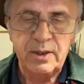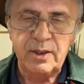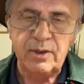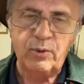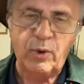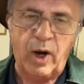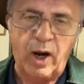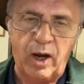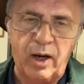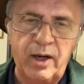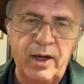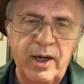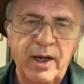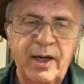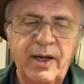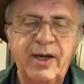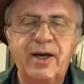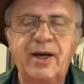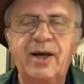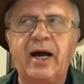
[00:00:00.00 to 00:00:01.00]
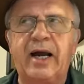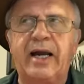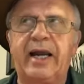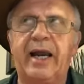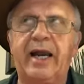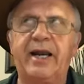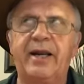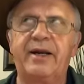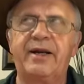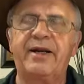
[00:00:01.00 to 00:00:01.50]
Well,
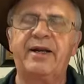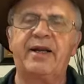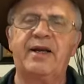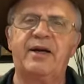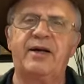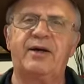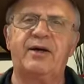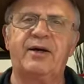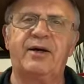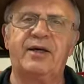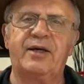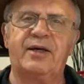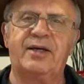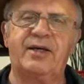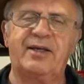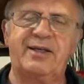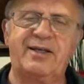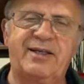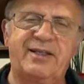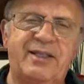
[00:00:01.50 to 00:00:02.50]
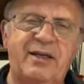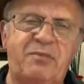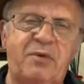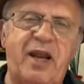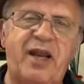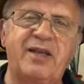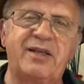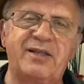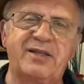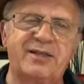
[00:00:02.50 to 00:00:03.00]
again, you know, uh, it
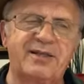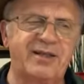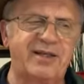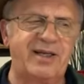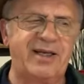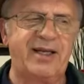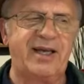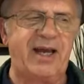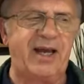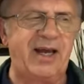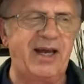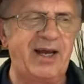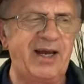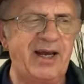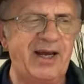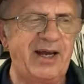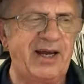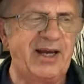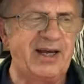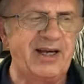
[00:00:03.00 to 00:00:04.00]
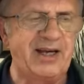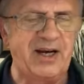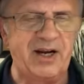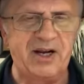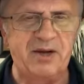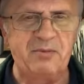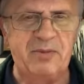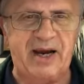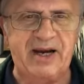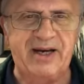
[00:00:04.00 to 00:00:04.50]
depends here you know,
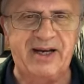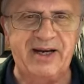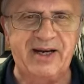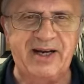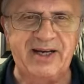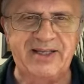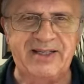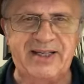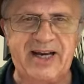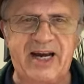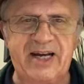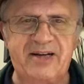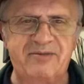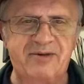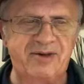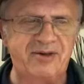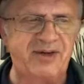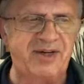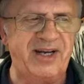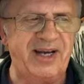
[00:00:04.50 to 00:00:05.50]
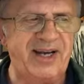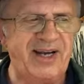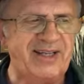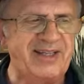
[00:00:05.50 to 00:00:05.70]
in making our statement,